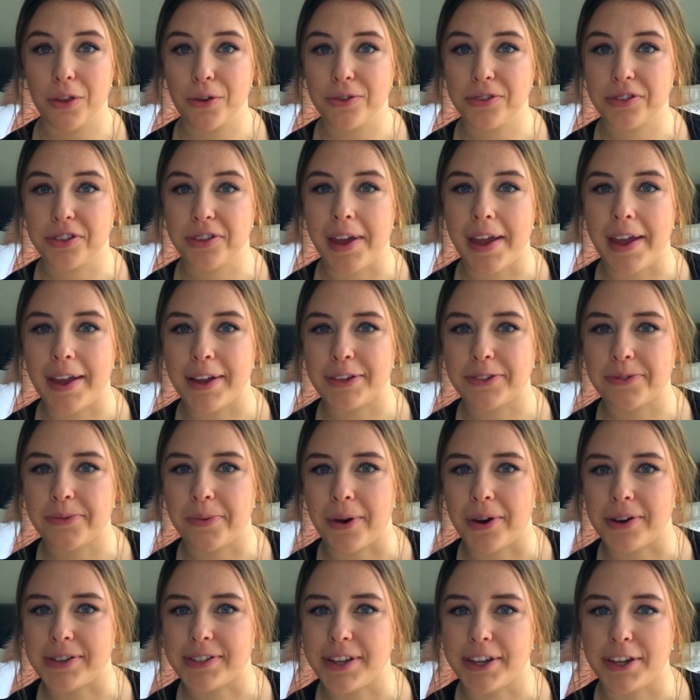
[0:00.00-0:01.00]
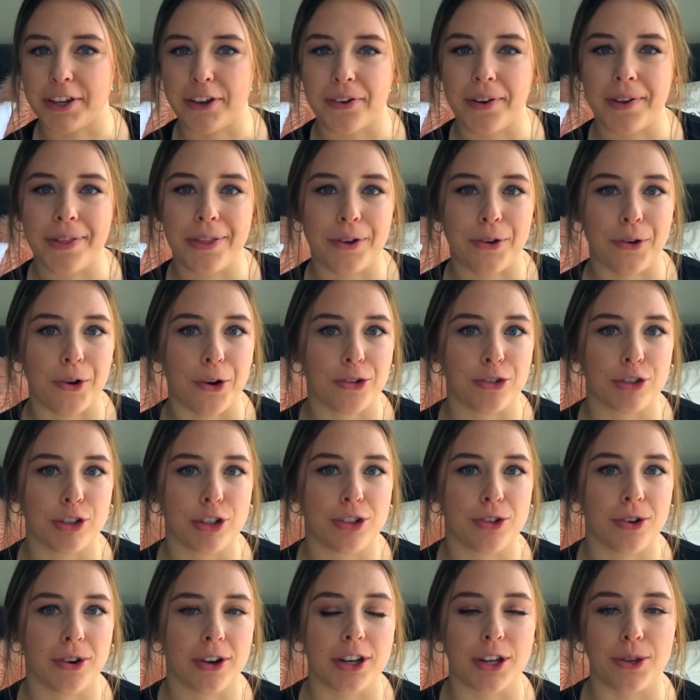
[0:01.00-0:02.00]
of those things where it's like you're in the grocery
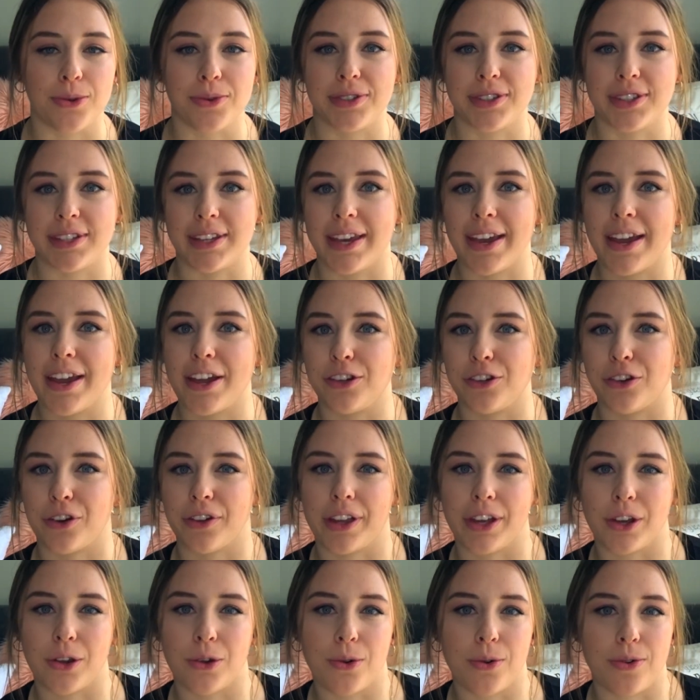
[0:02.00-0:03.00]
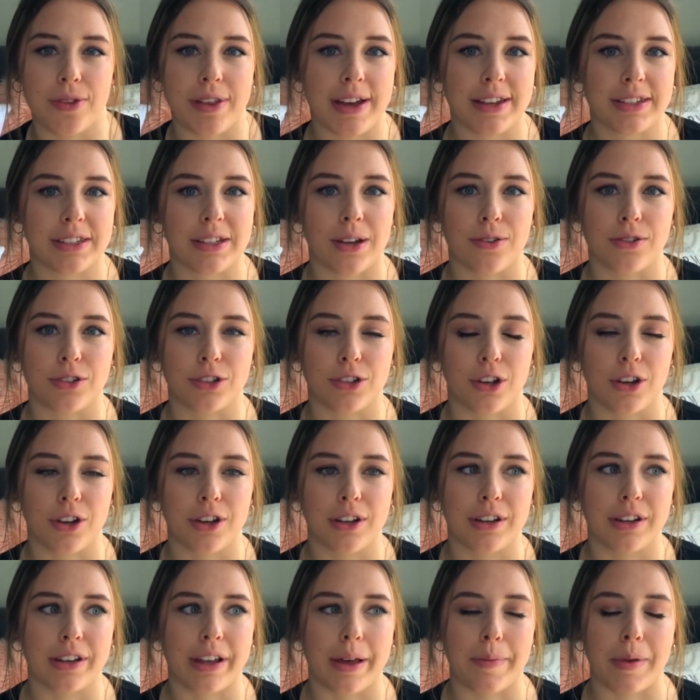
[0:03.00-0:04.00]
store, you see it and you're like, ooh, that sounds
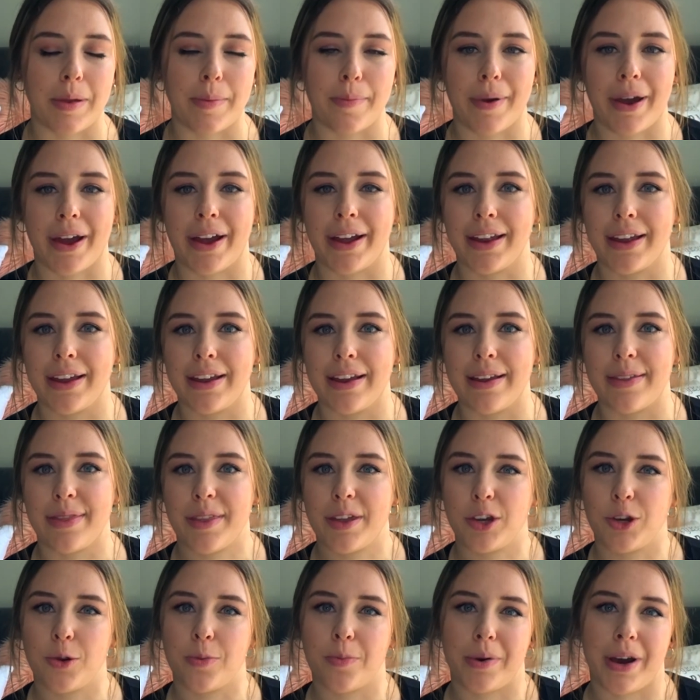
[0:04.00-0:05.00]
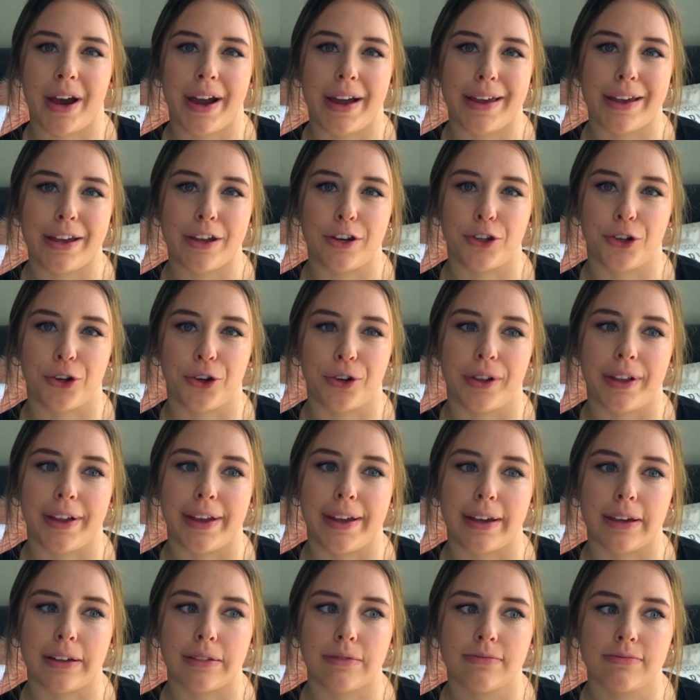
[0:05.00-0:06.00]
good, and let me buy it. And then you buy it and you're
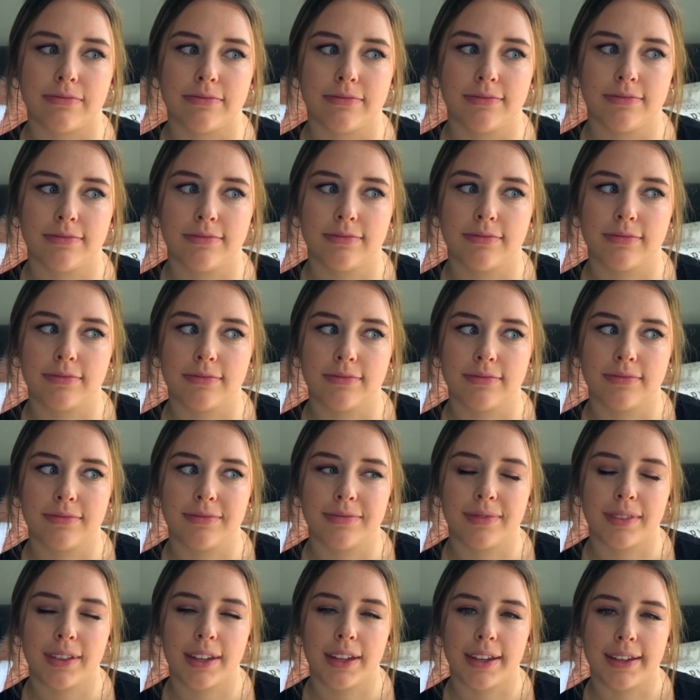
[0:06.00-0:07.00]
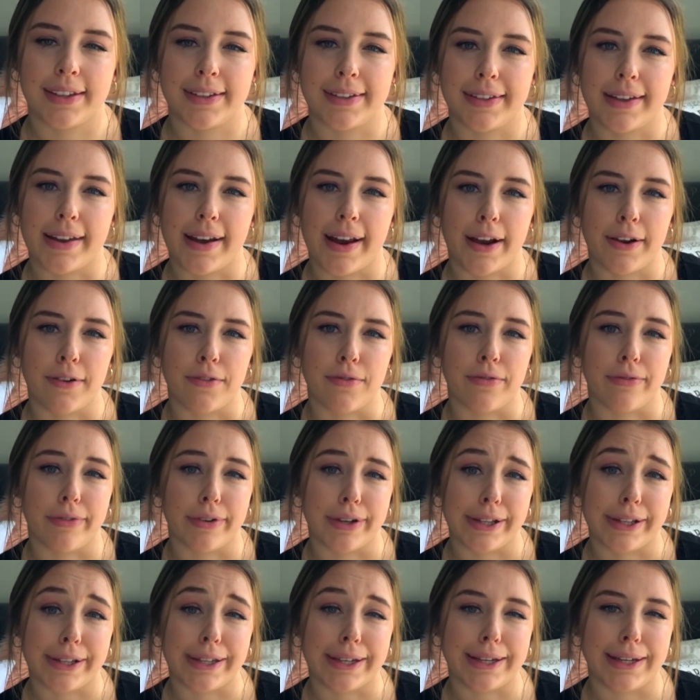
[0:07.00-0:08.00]
like, did I
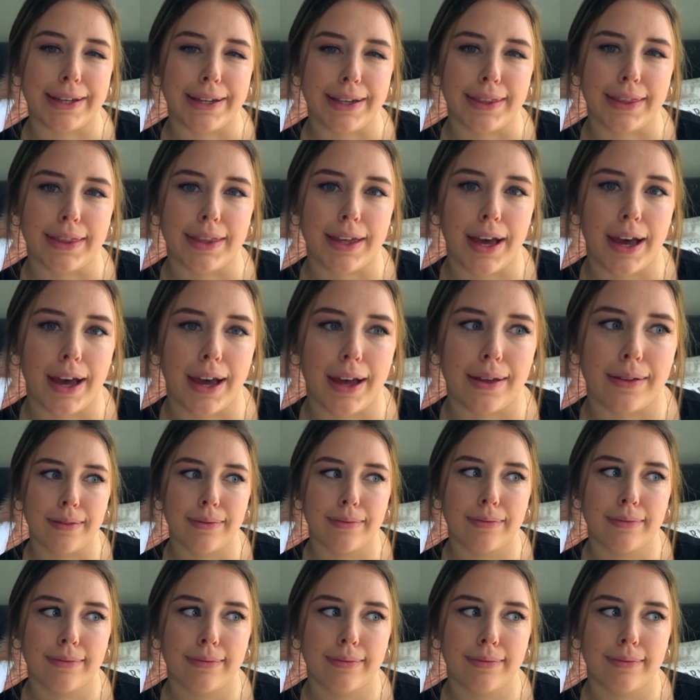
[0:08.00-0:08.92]
really need that?